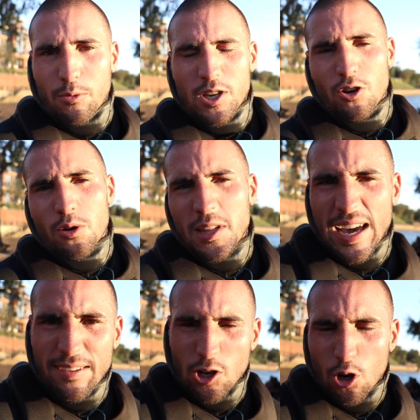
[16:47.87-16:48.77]
We normally
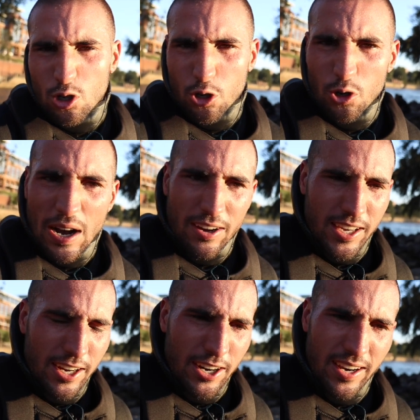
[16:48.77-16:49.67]
have the whole crew out
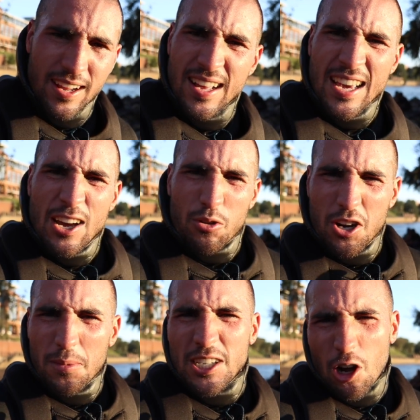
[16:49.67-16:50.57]
here and we
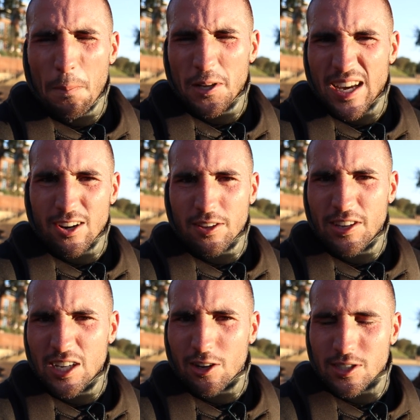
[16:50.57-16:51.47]
normally don't put that on the
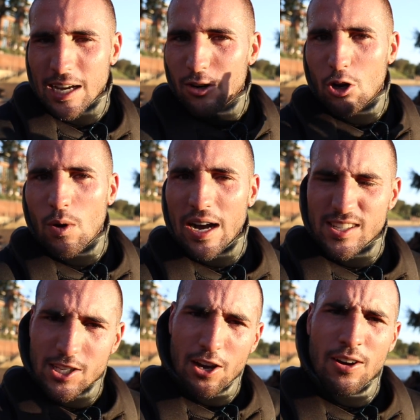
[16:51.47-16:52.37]
videos. I don't know why.
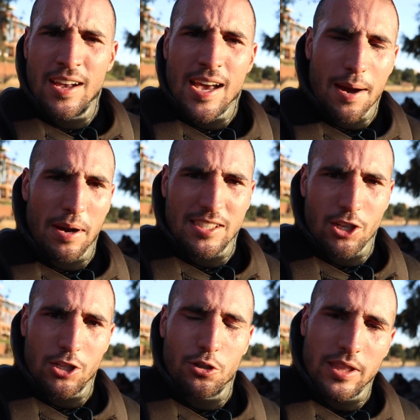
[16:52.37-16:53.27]
So I might
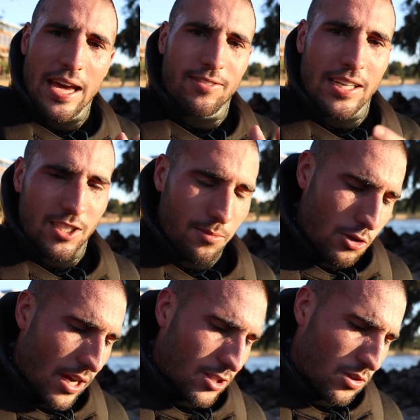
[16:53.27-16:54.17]
start doing that if that's something
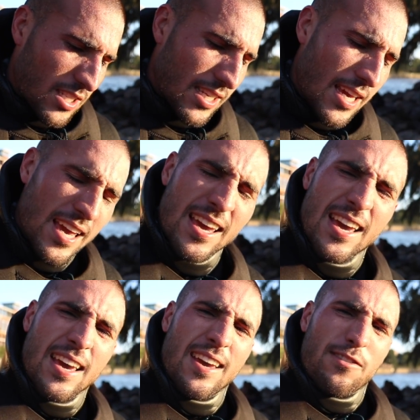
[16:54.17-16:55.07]
you guys want to see.
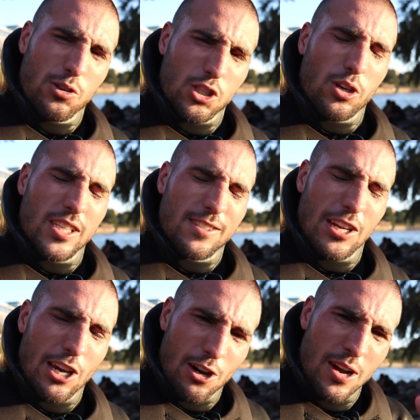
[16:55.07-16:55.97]
If you enjoyed this
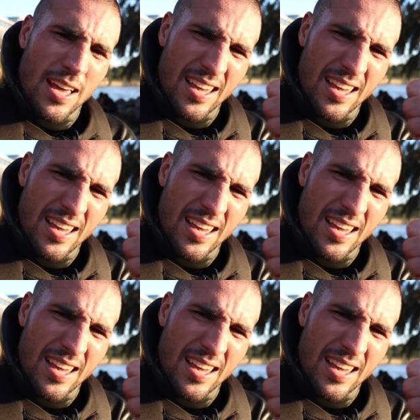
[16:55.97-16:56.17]
video,